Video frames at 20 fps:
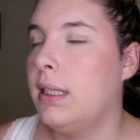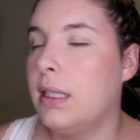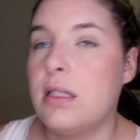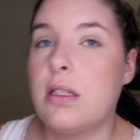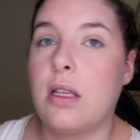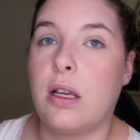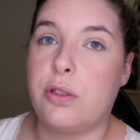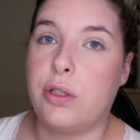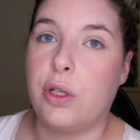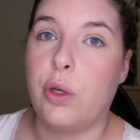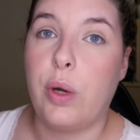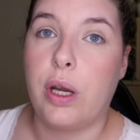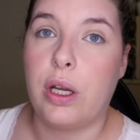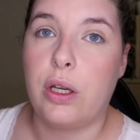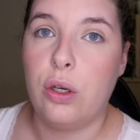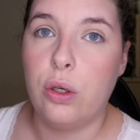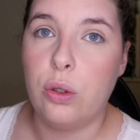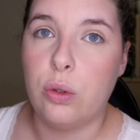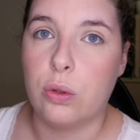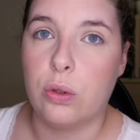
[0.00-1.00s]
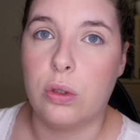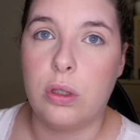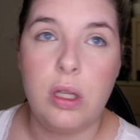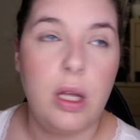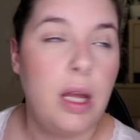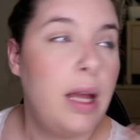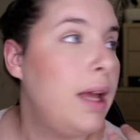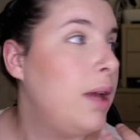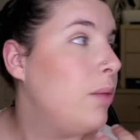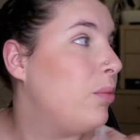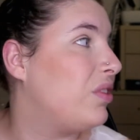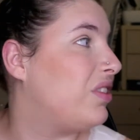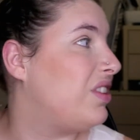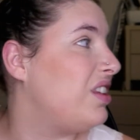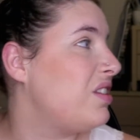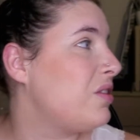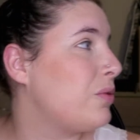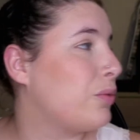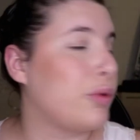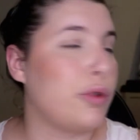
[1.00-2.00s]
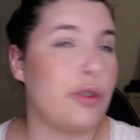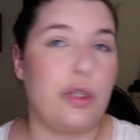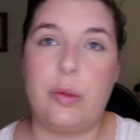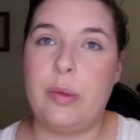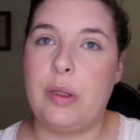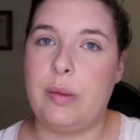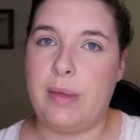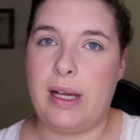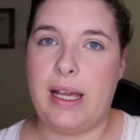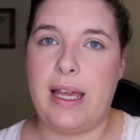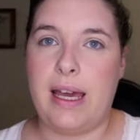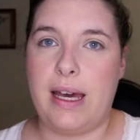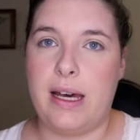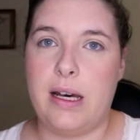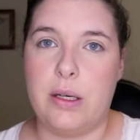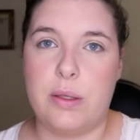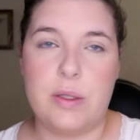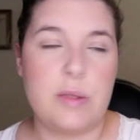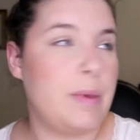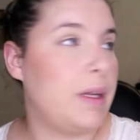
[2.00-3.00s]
It's actually quite cool, but this room in my house,